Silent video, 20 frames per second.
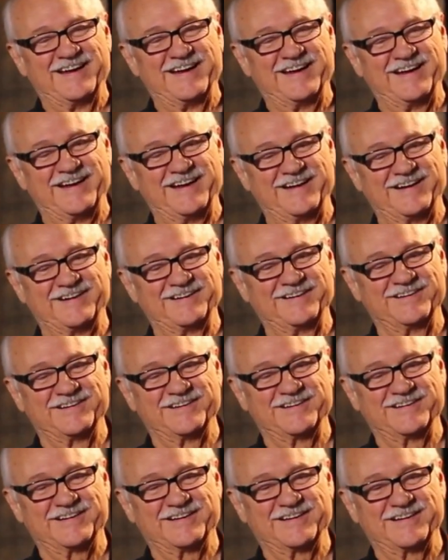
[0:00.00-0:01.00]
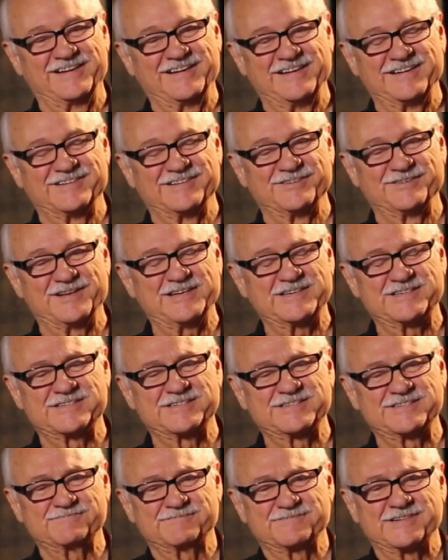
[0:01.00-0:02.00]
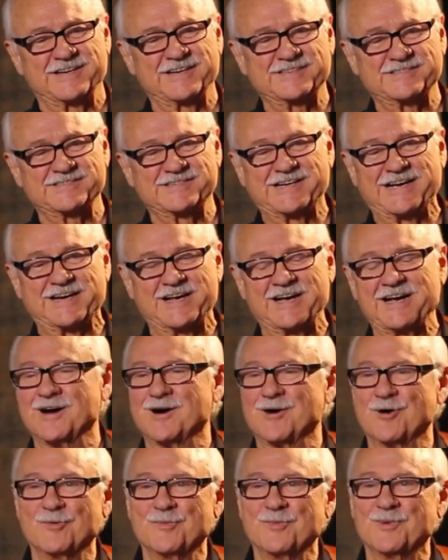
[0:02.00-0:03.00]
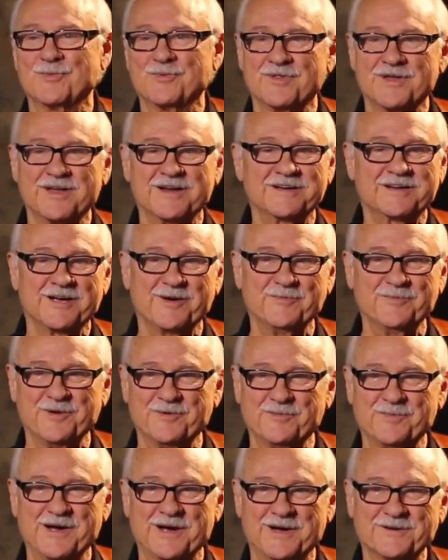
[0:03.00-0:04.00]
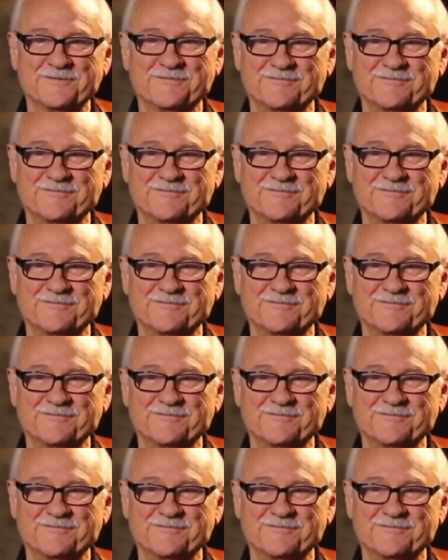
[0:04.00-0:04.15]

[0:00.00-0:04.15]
And so that's kind of how I remember that coming about.